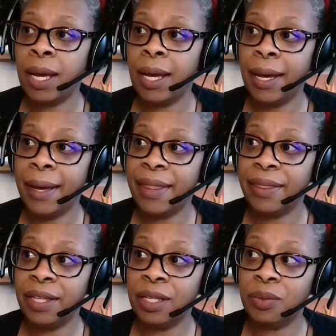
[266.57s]
And
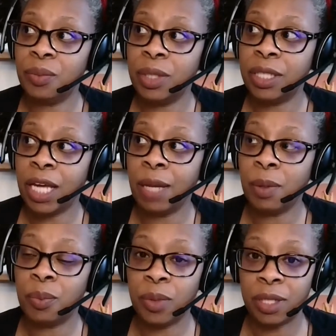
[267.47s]
then we came
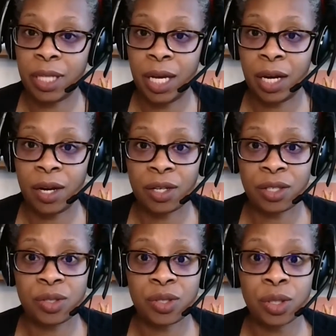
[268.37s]
up with our
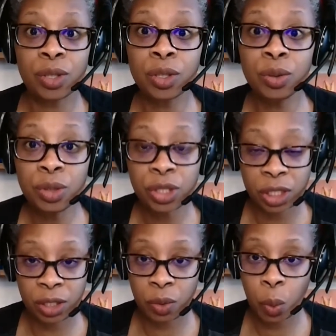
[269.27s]
solution,